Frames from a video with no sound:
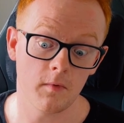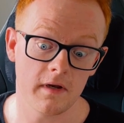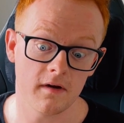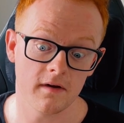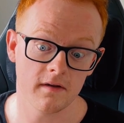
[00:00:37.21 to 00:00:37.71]

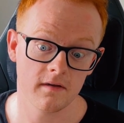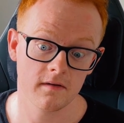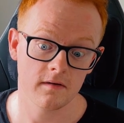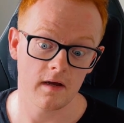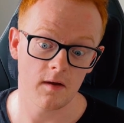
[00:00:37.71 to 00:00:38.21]
weird,
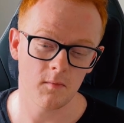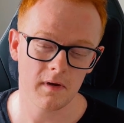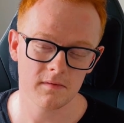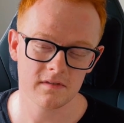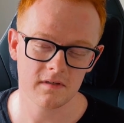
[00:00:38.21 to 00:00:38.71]
uh, I
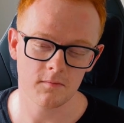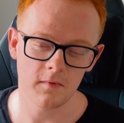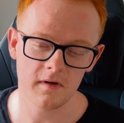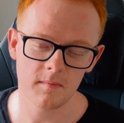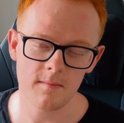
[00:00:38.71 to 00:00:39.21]
would say
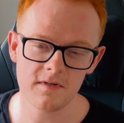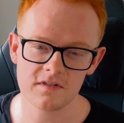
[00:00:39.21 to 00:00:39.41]
weird, maybe